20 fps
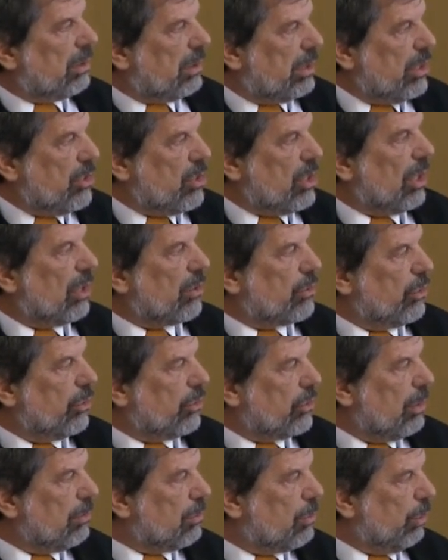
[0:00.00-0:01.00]
digital
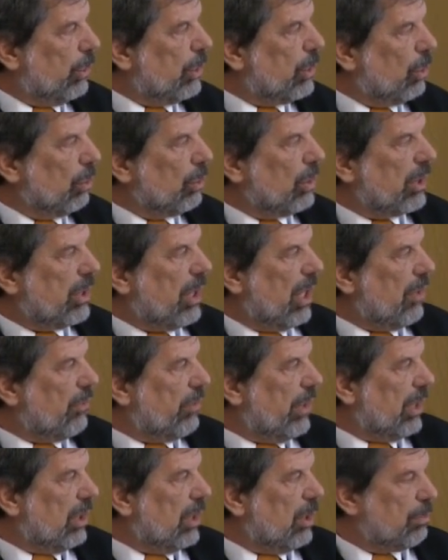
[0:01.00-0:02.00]
systems, we do not have
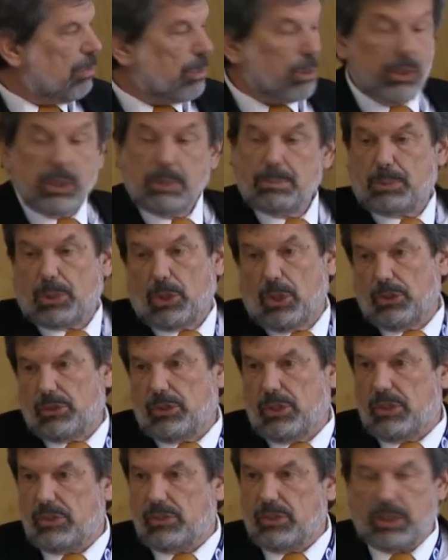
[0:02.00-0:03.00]
any
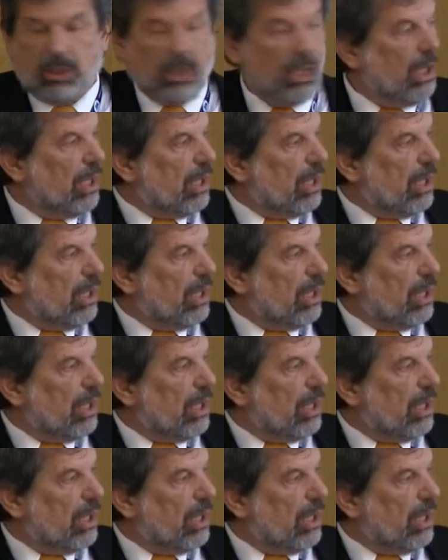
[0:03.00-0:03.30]
pre-processing.